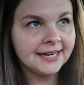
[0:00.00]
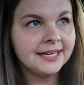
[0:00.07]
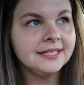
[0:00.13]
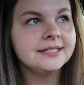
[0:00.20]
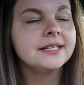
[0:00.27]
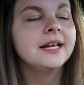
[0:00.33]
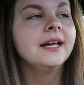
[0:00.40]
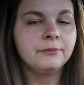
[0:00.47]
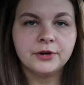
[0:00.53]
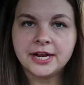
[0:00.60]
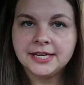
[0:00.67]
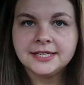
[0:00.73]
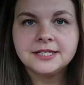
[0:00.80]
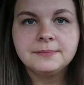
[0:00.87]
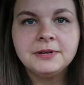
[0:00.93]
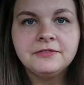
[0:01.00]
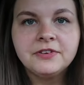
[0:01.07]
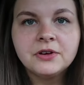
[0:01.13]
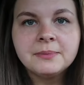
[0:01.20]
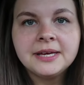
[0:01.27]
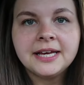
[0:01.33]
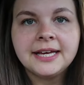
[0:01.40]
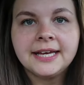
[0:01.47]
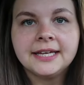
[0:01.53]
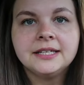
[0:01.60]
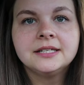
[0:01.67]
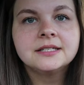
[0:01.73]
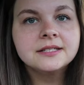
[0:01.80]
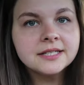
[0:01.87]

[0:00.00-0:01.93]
it. I'm ready to be filming again.